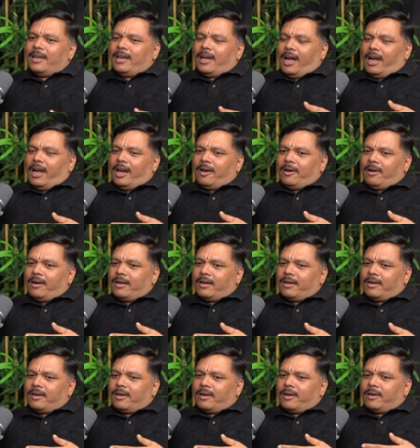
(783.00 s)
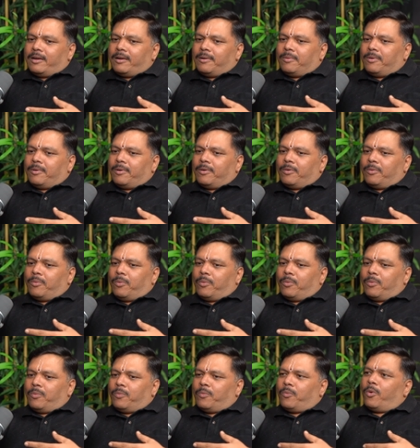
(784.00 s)
And
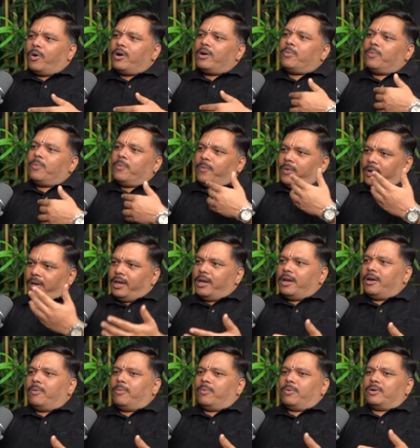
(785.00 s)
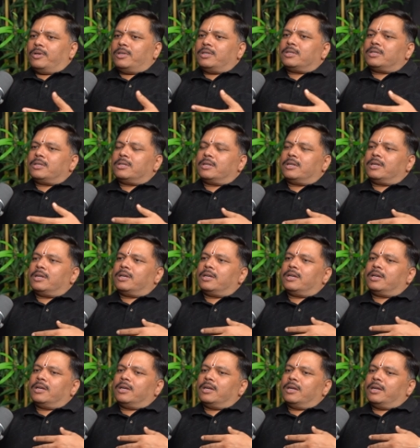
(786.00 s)
what we did was,
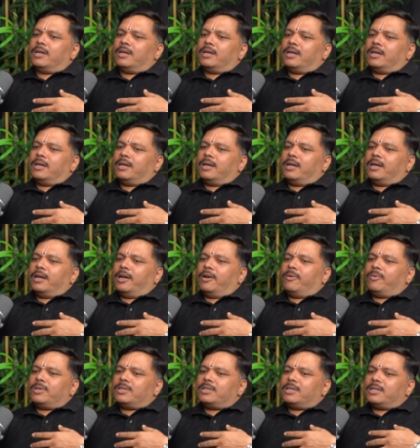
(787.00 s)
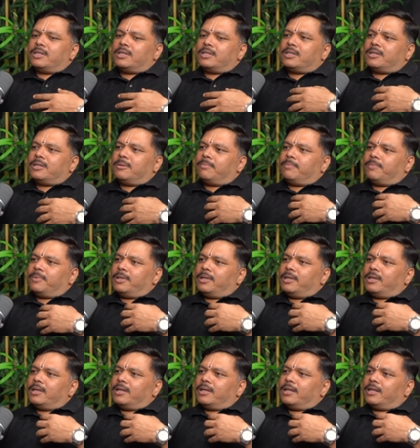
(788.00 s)
it was just simple.
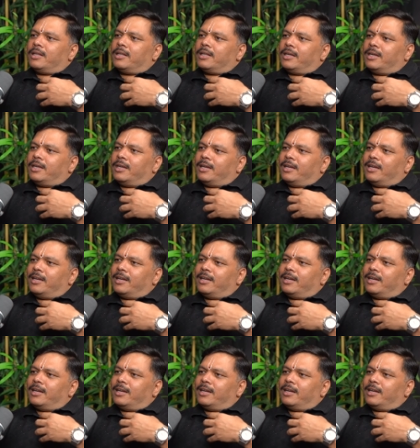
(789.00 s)
Ki,